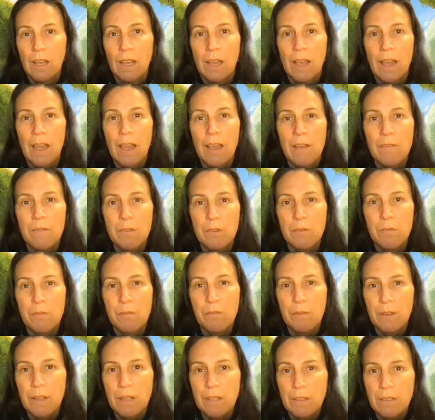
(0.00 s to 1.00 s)
Have you
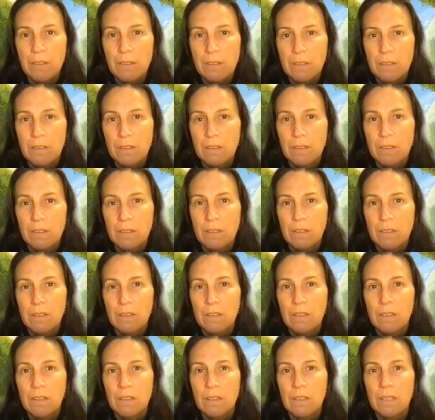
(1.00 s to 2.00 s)
felt
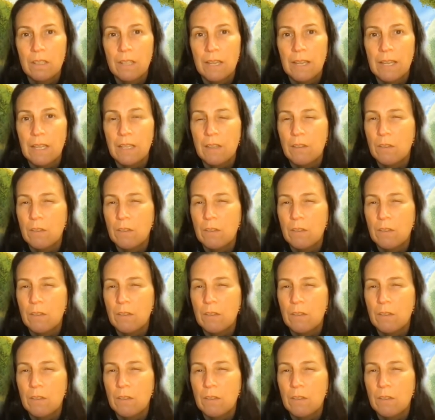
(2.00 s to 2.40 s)
like